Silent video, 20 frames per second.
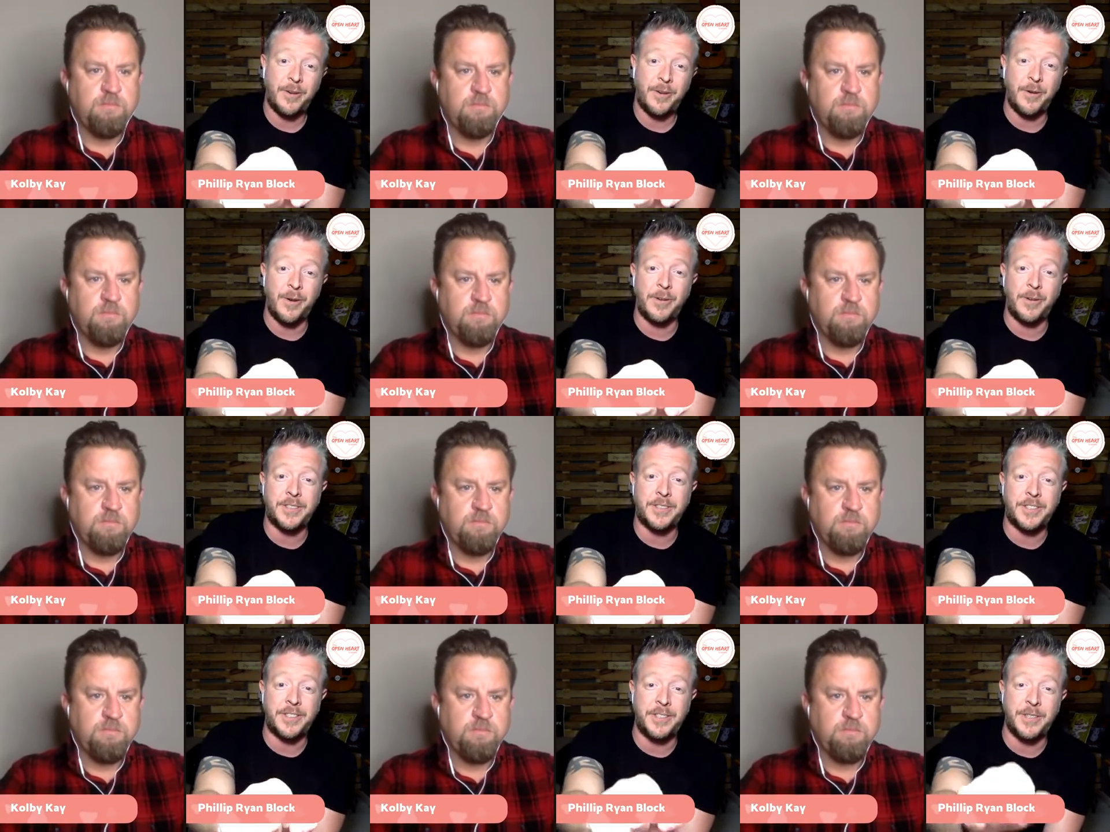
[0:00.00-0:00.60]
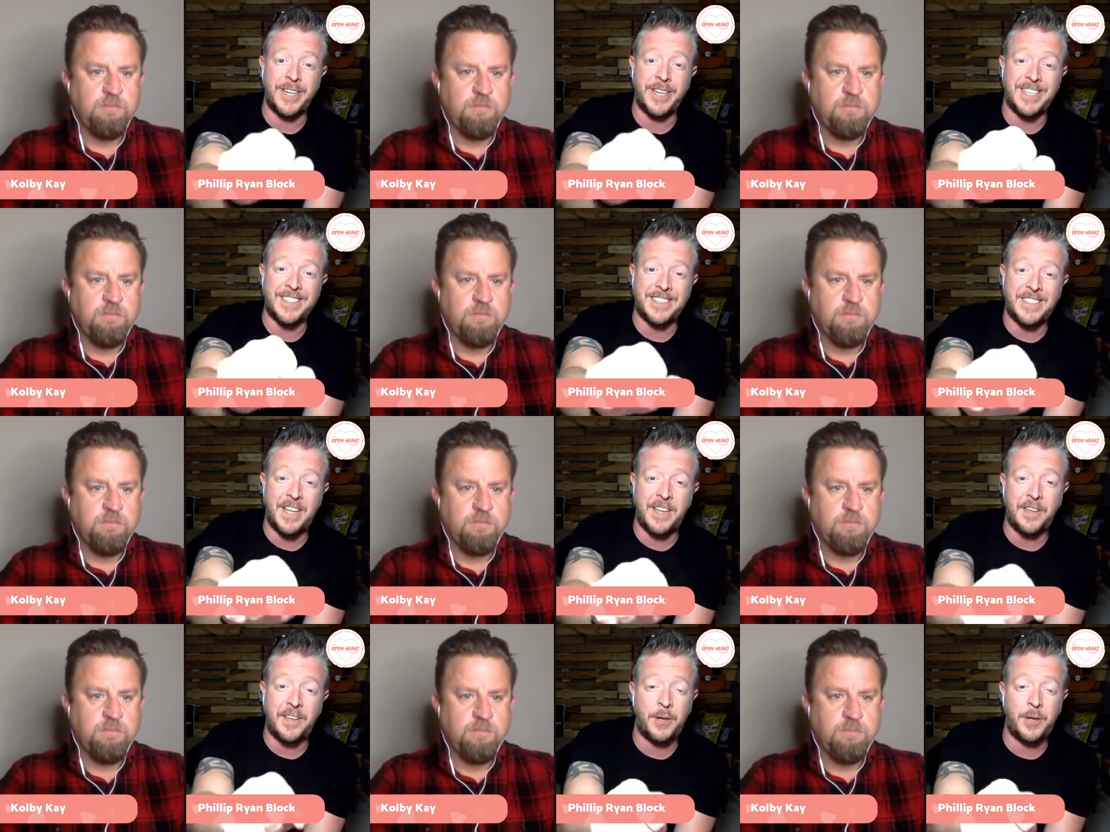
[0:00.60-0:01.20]
Speaker 1: Kudos to you guys,
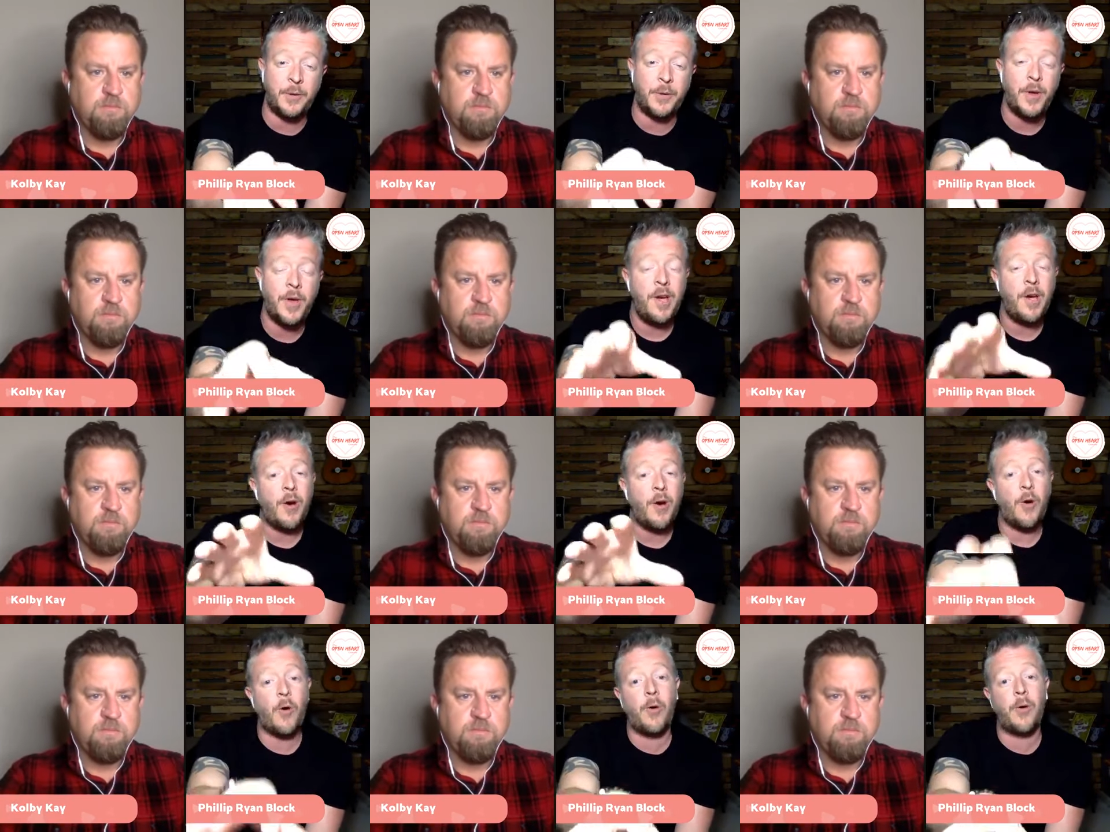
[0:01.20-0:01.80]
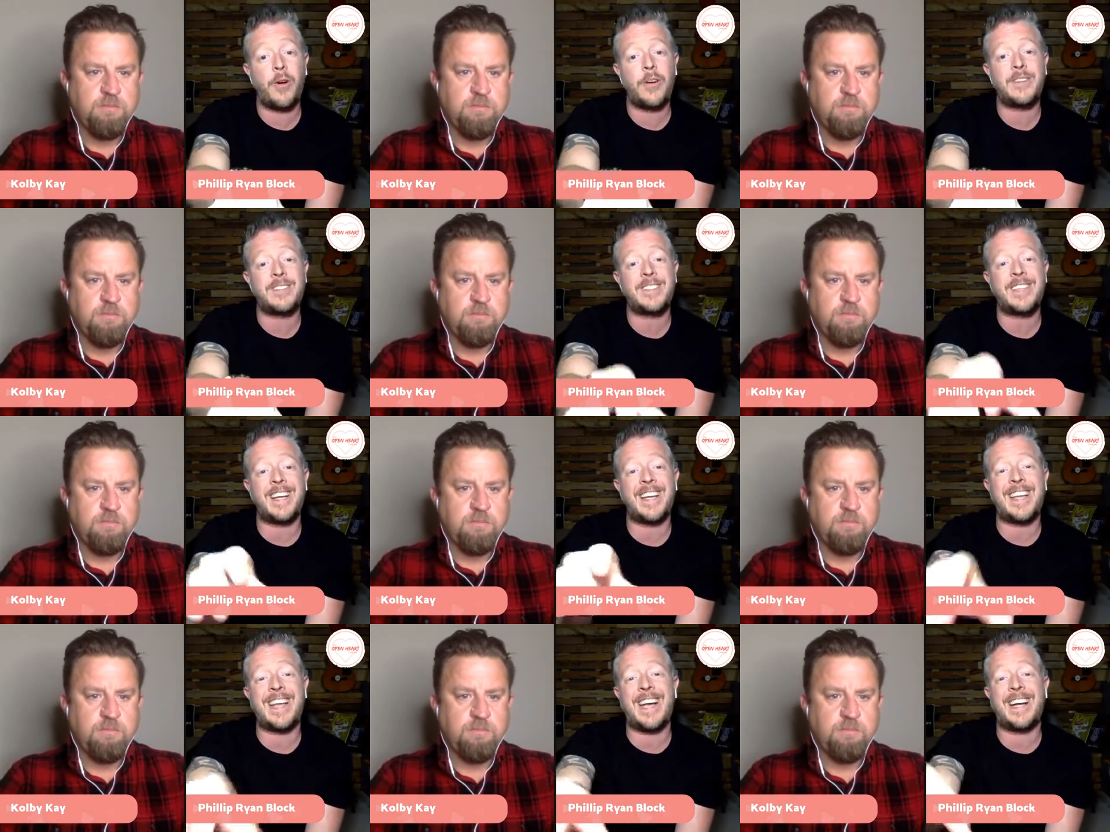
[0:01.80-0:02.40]
thank you. Or
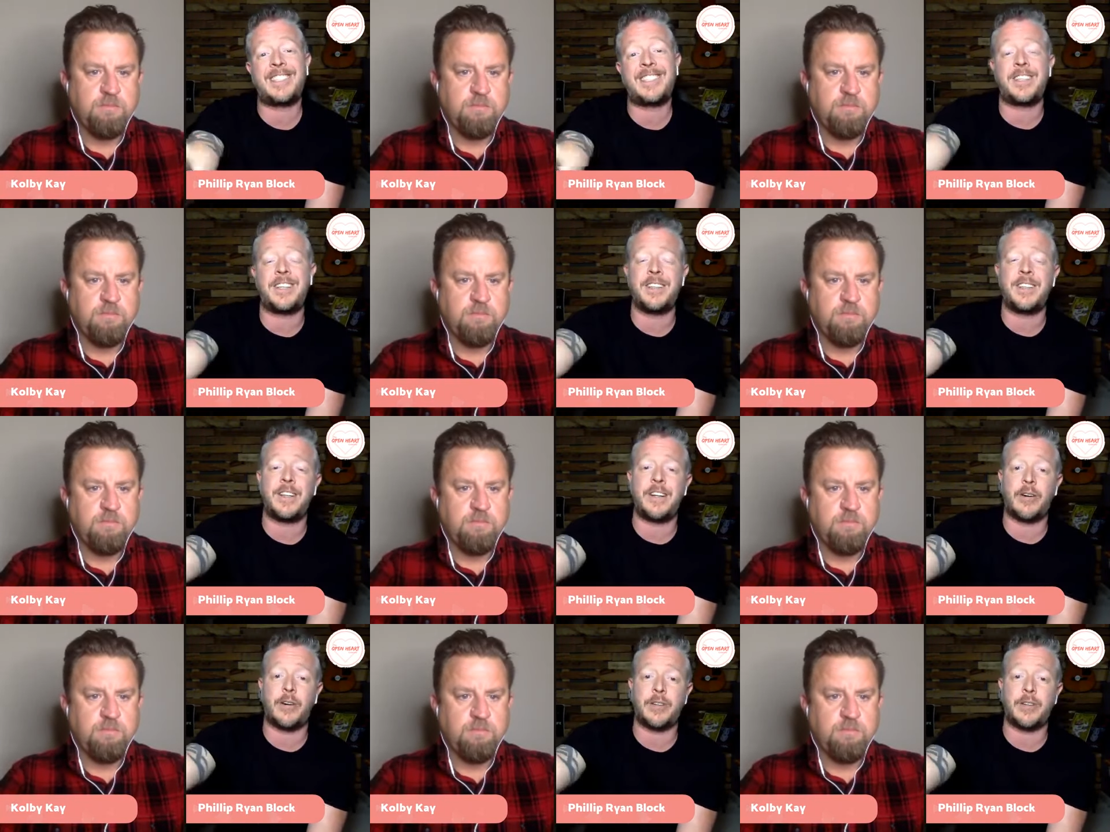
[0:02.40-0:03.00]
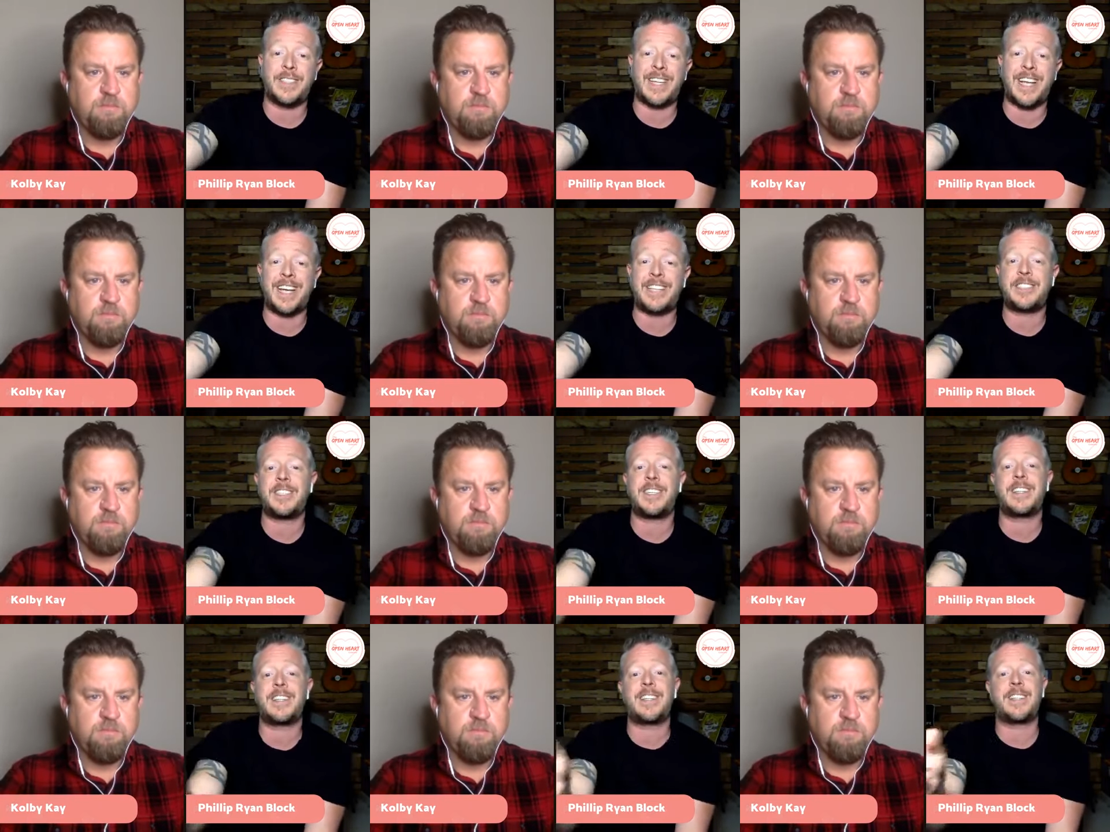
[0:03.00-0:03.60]
is going to catch it, or is
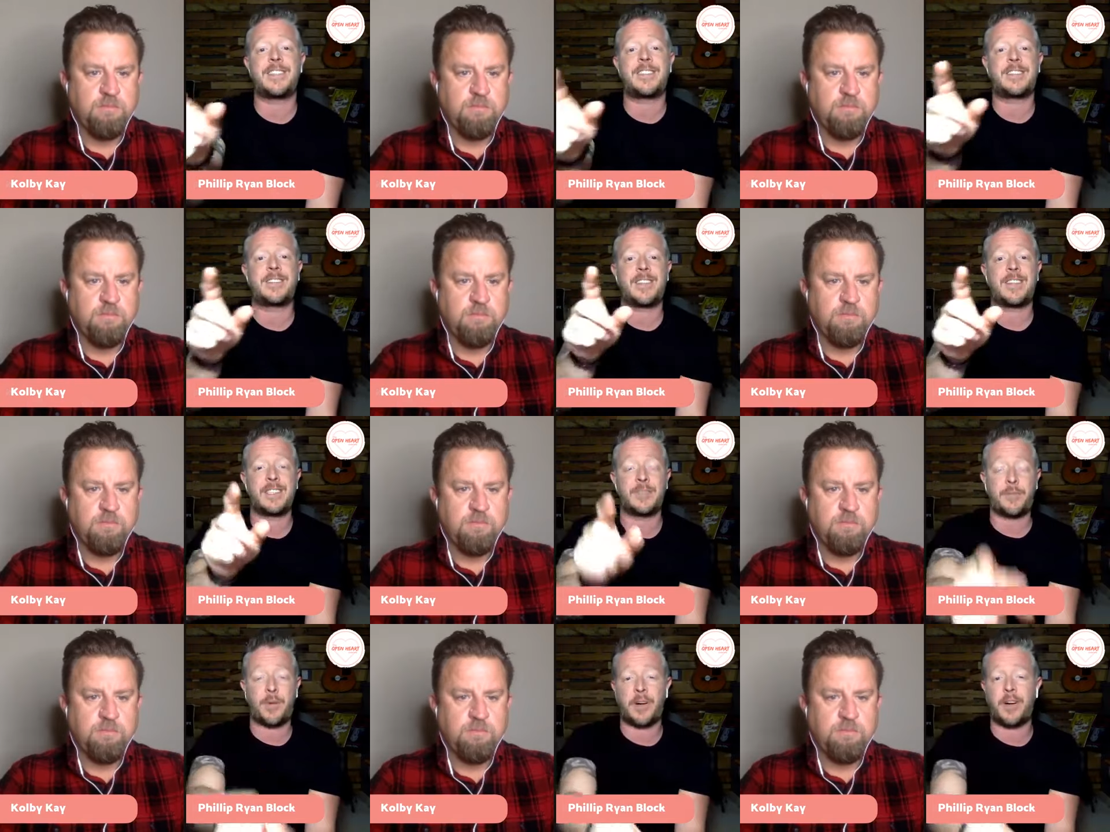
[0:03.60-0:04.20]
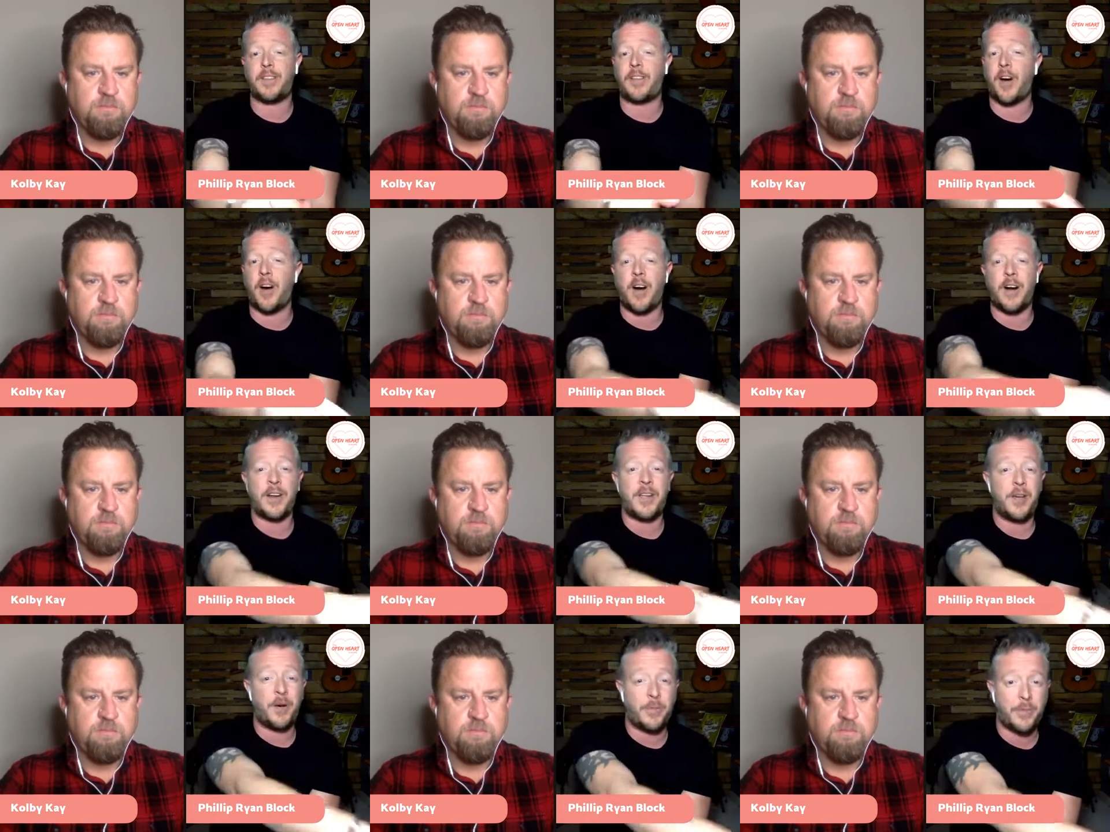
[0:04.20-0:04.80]
catching this as part of the
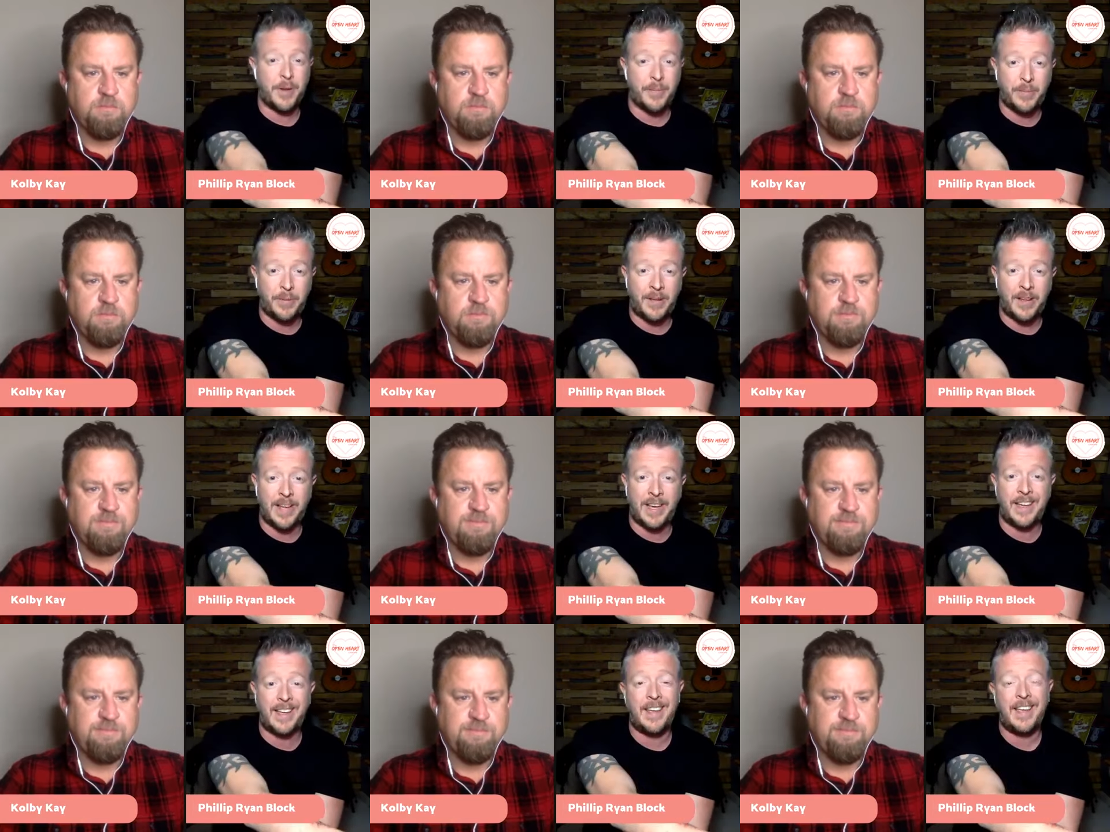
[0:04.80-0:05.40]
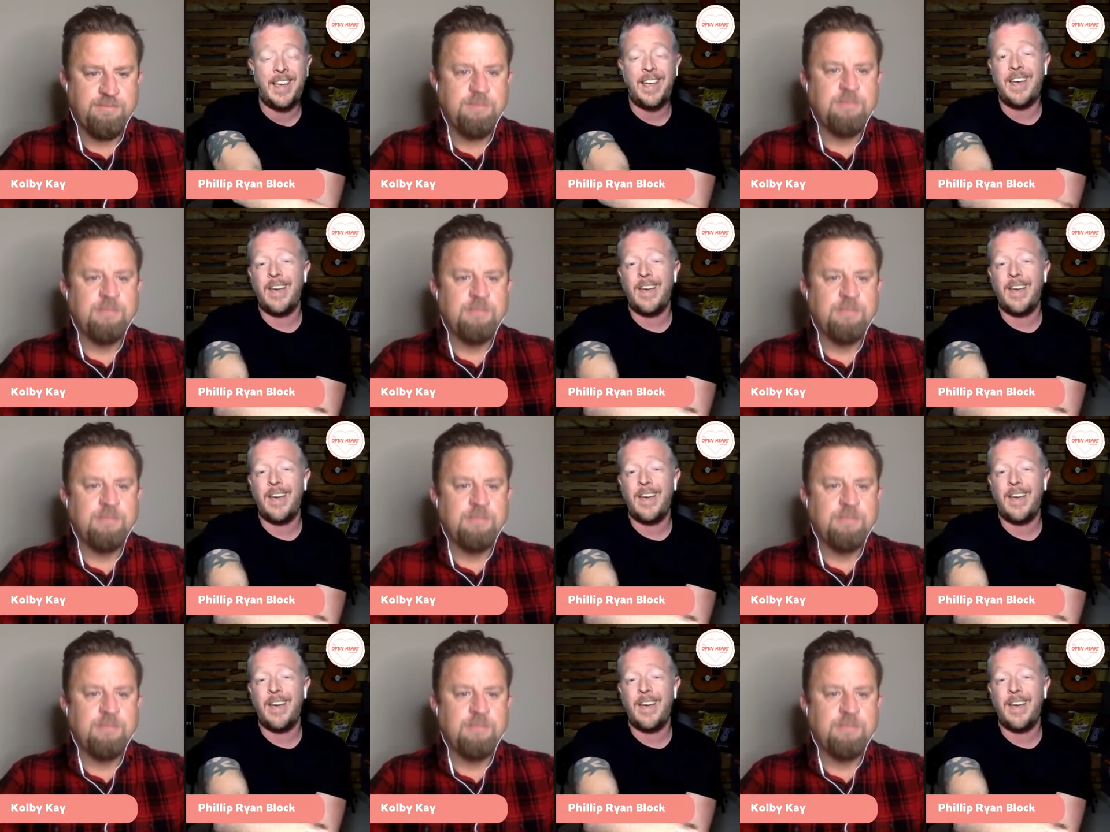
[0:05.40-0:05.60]
audio replay